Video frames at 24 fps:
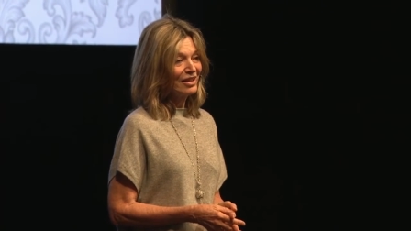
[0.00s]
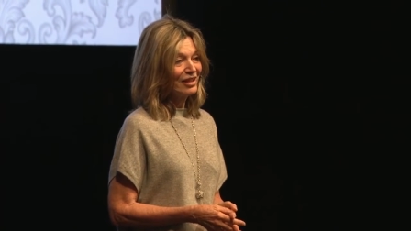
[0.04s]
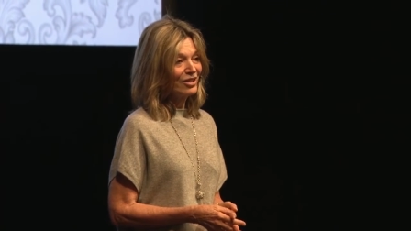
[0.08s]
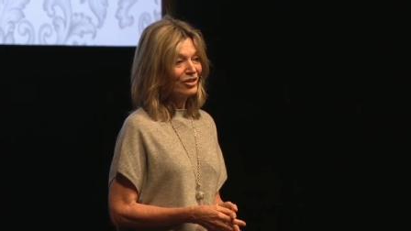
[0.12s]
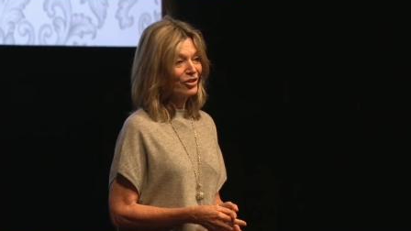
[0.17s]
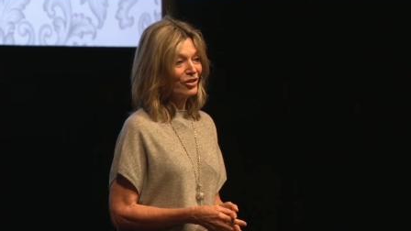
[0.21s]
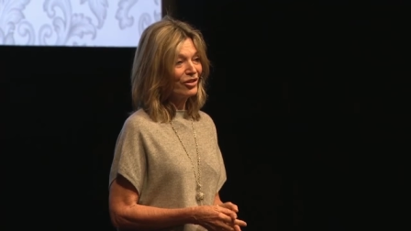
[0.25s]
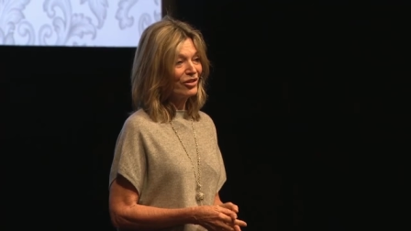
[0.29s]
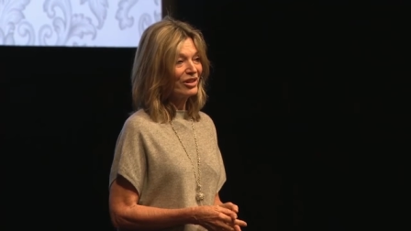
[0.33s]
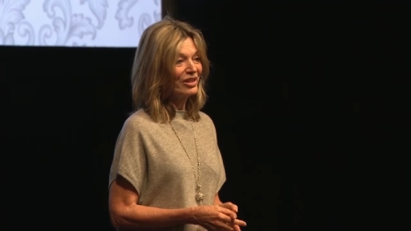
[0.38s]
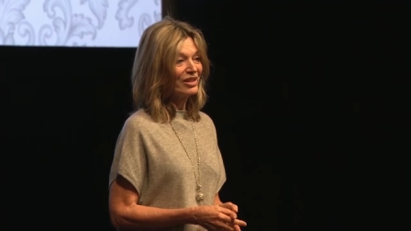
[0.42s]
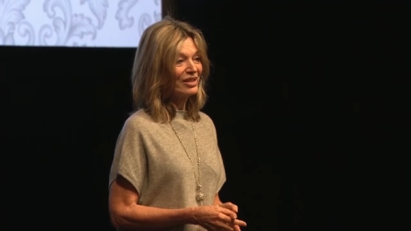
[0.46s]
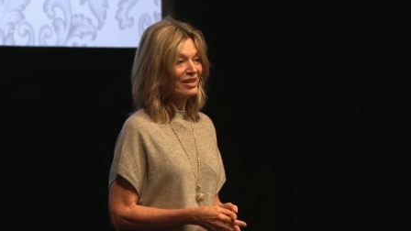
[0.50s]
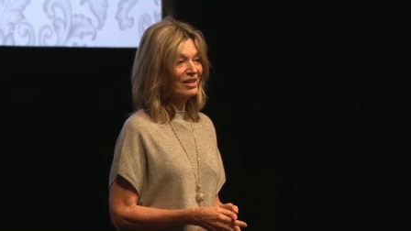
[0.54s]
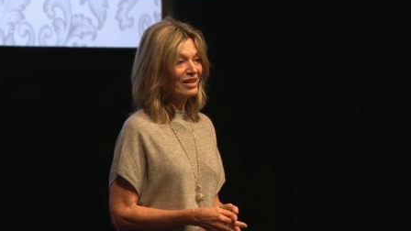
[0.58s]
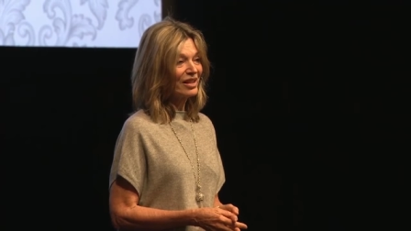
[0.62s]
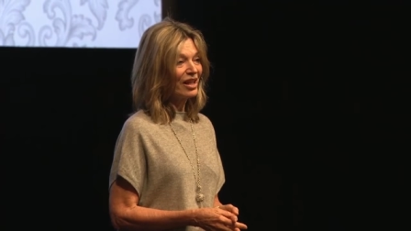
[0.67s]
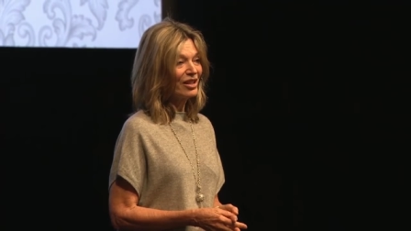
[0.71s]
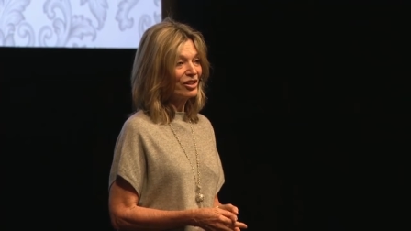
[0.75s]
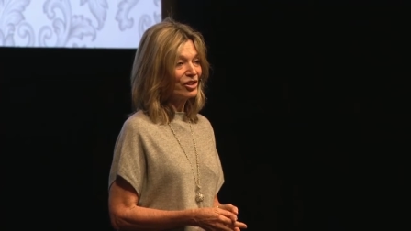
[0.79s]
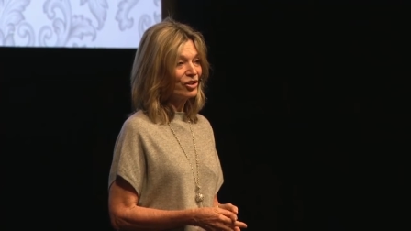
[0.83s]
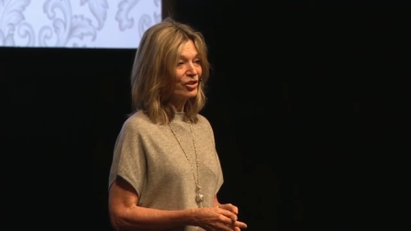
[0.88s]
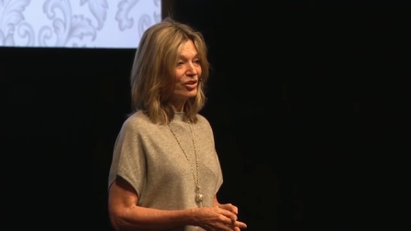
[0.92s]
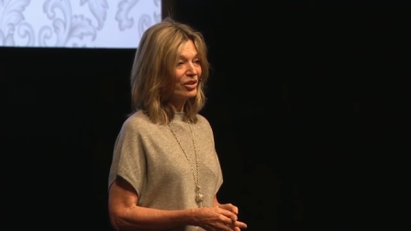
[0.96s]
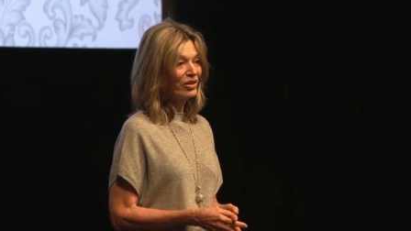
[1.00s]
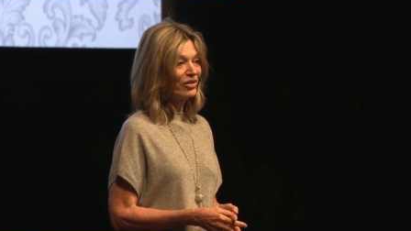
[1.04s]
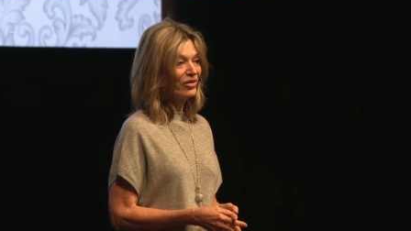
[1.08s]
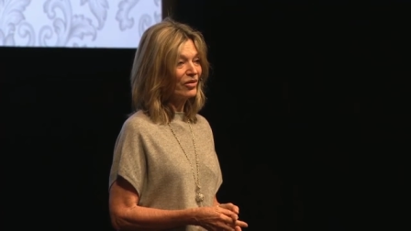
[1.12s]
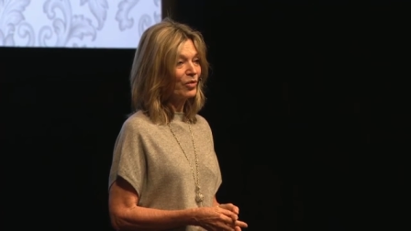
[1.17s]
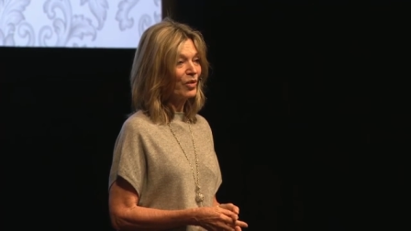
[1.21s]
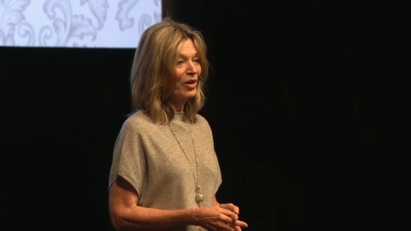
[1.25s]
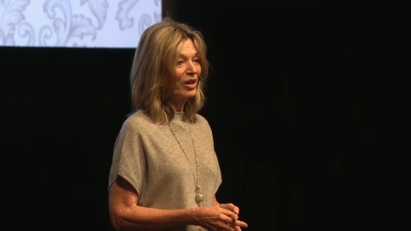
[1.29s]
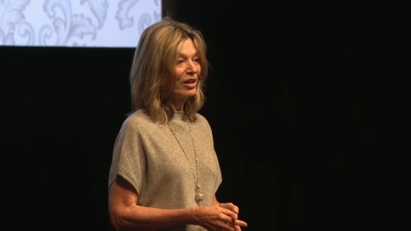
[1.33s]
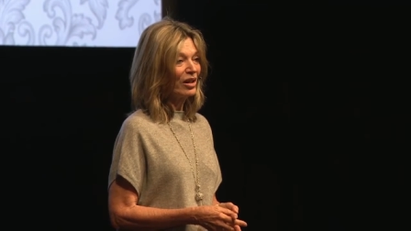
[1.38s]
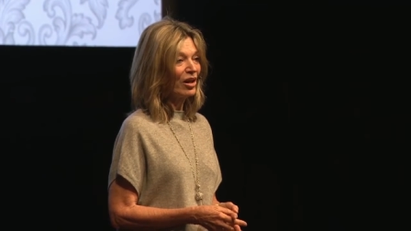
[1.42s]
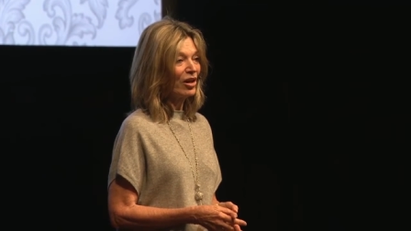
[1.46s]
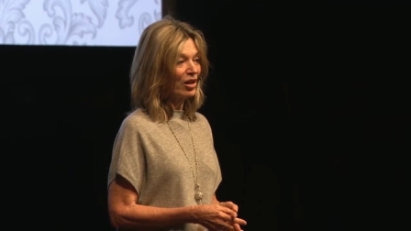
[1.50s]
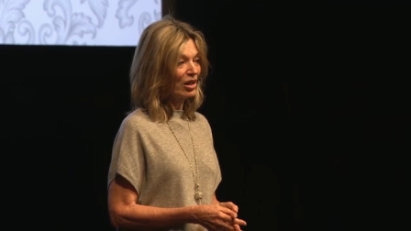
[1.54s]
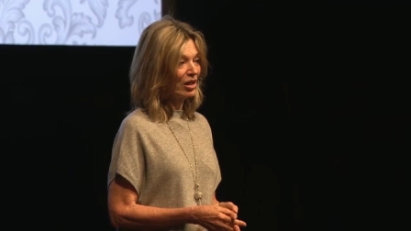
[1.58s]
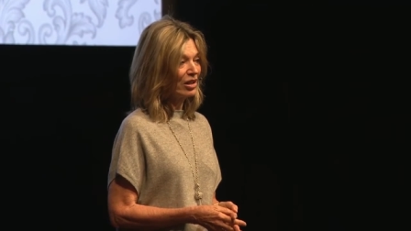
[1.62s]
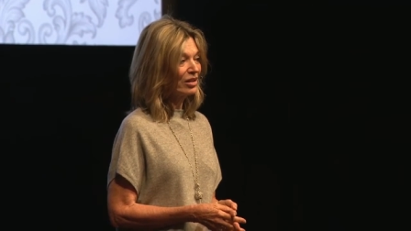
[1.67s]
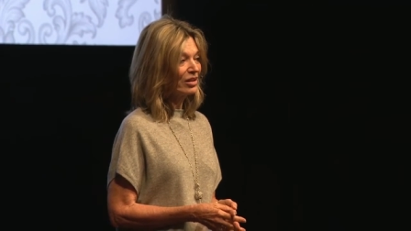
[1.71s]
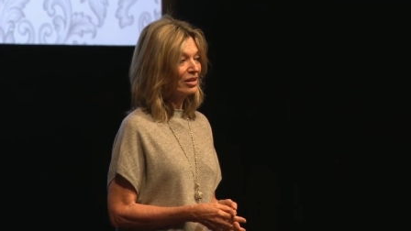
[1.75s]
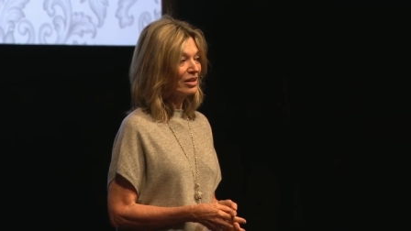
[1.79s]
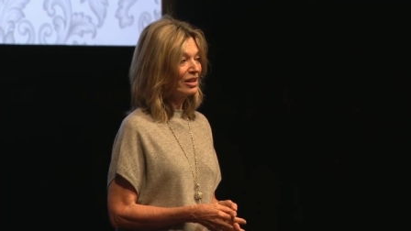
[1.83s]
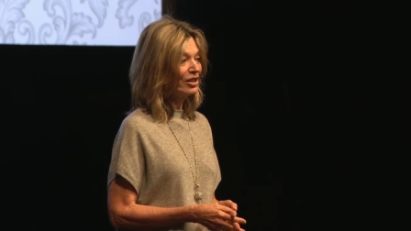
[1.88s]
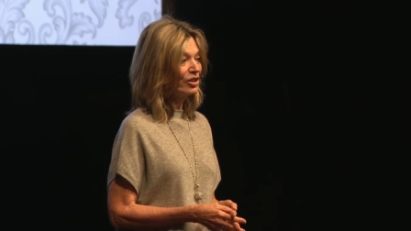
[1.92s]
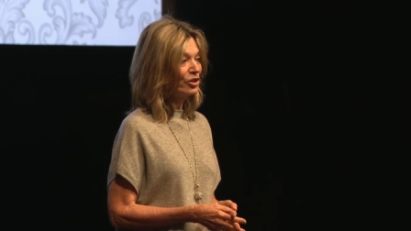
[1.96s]
to the discussion of what art
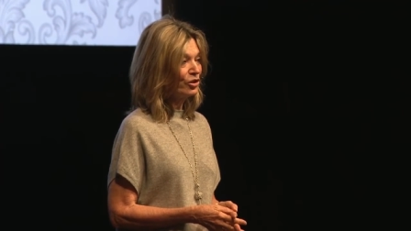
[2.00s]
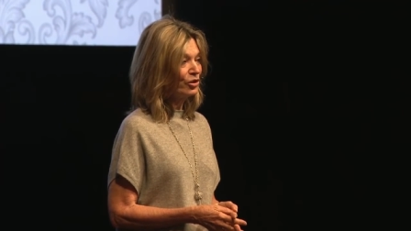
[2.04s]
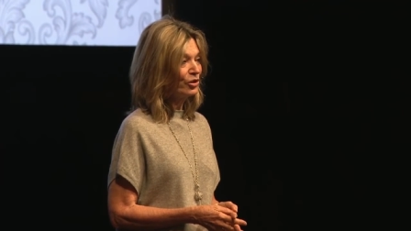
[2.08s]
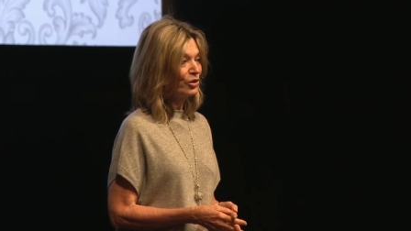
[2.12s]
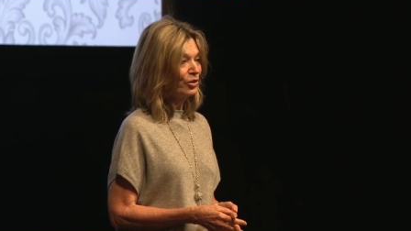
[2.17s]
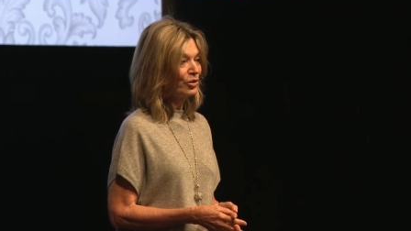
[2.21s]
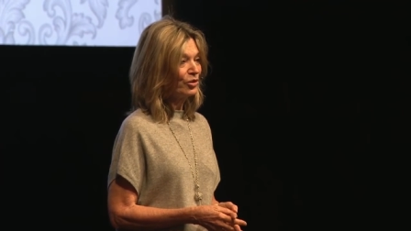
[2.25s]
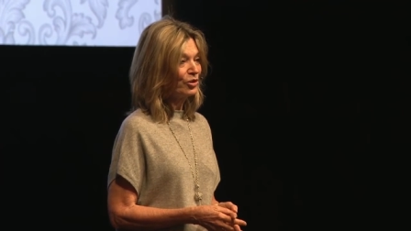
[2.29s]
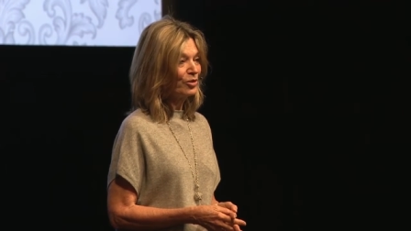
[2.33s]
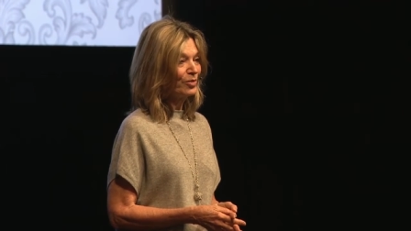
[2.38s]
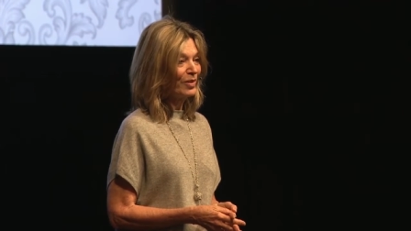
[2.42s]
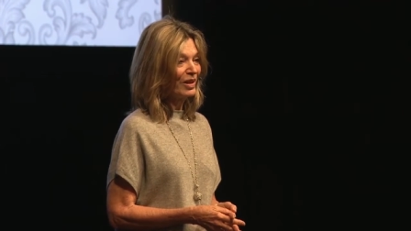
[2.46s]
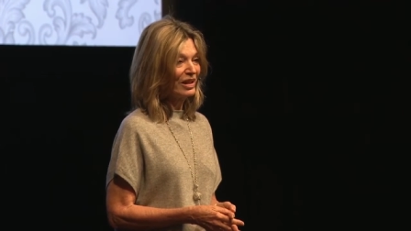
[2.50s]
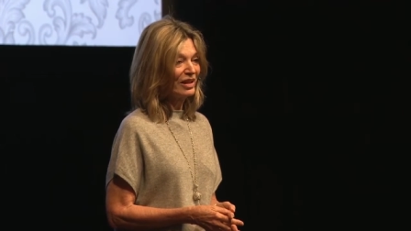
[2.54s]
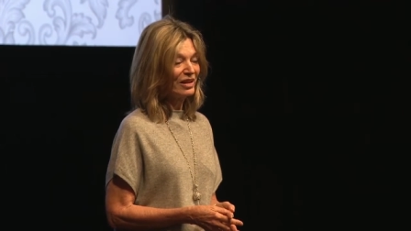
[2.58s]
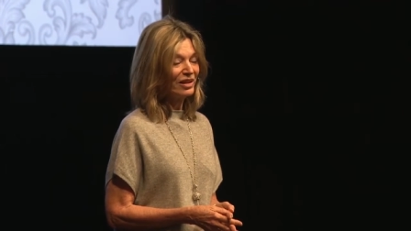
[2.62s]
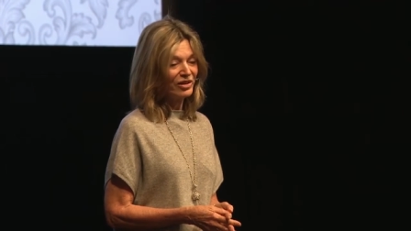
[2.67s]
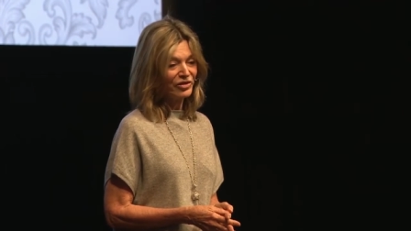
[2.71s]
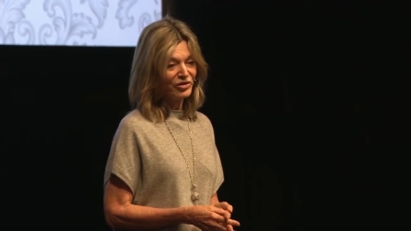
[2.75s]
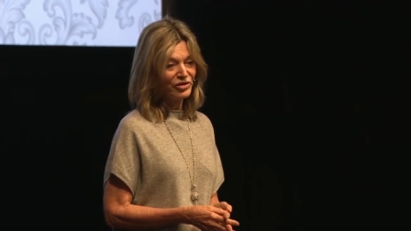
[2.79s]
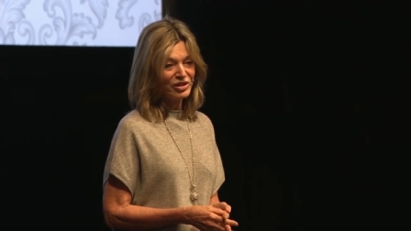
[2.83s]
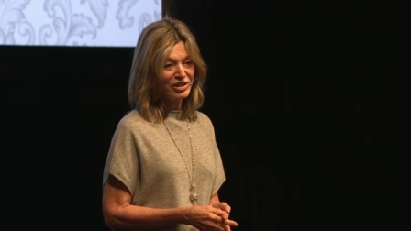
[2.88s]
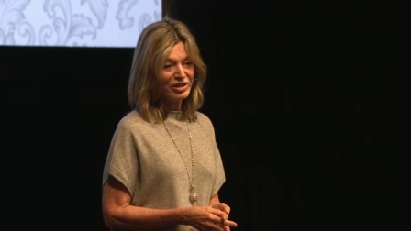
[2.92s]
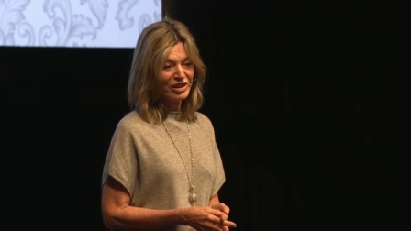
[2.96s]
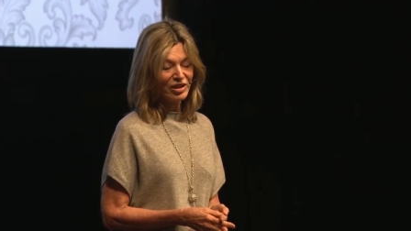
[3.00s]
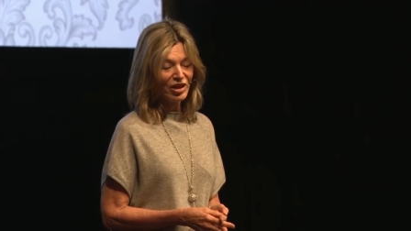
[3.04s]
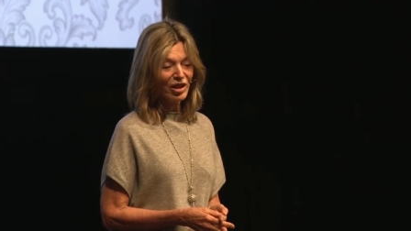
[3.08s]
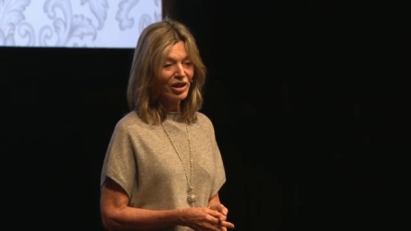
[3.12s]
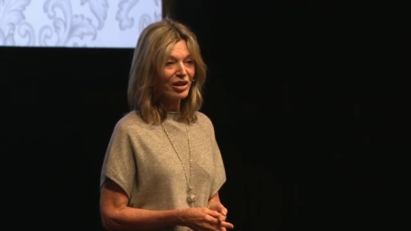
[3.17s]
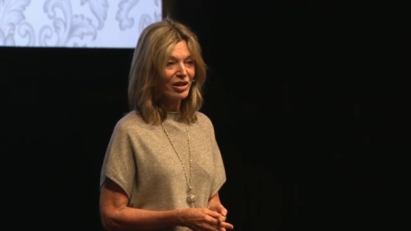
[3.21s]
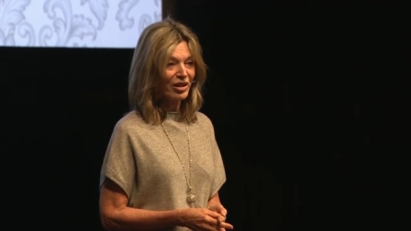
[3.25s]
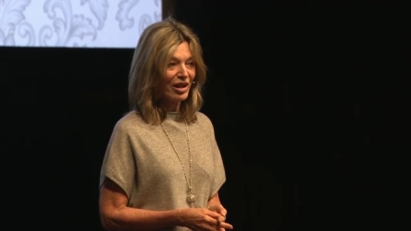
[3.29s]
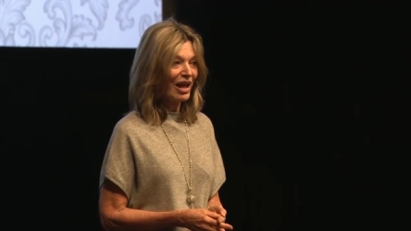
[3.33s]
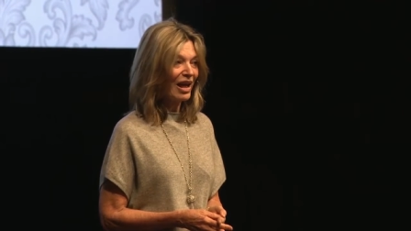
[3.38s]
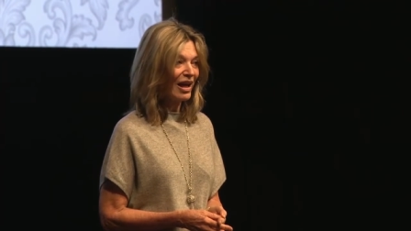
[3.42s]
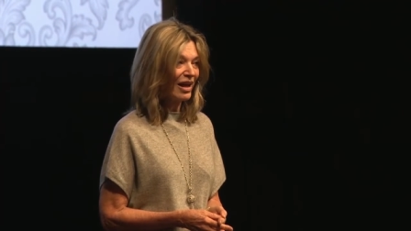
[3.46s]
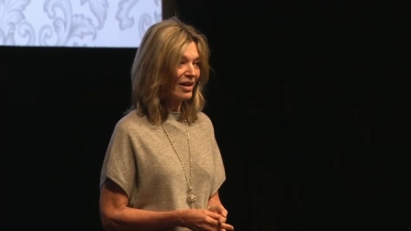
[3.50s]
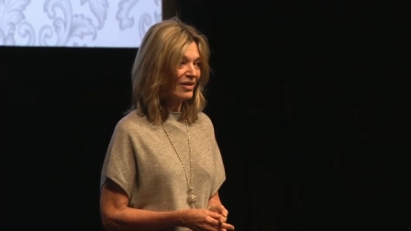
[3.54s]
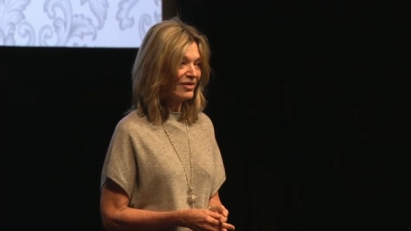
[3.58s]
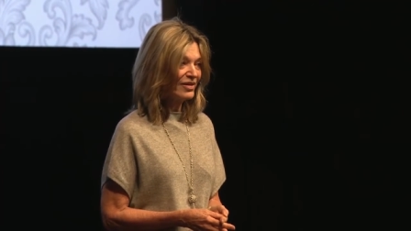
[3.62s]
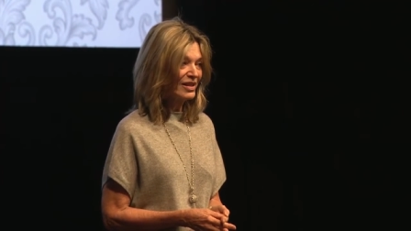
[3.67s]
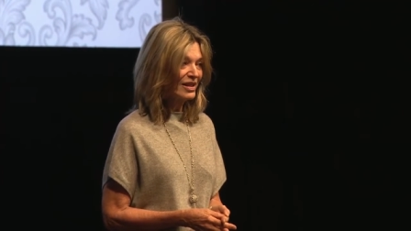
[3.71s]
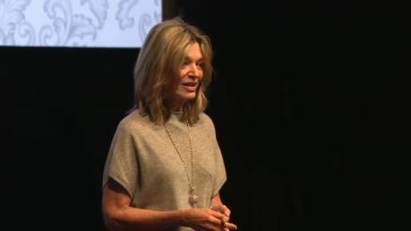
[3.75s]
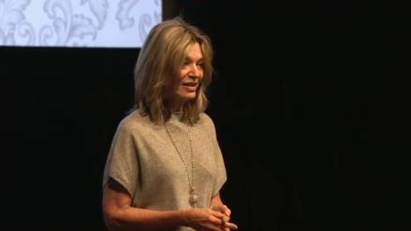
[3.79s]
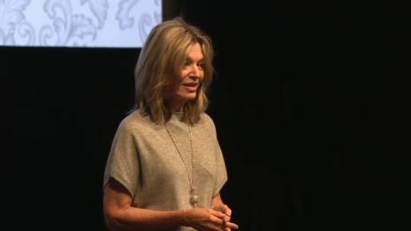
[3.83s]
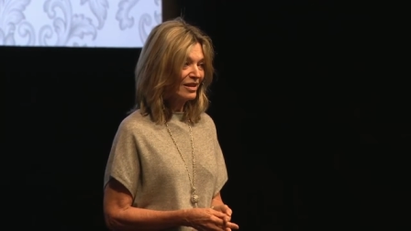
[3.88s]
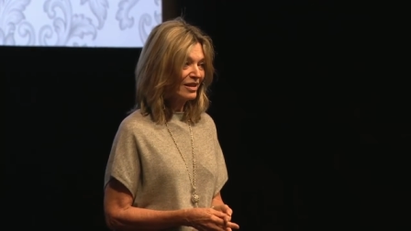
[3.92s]
can do to make a difference in all our lives.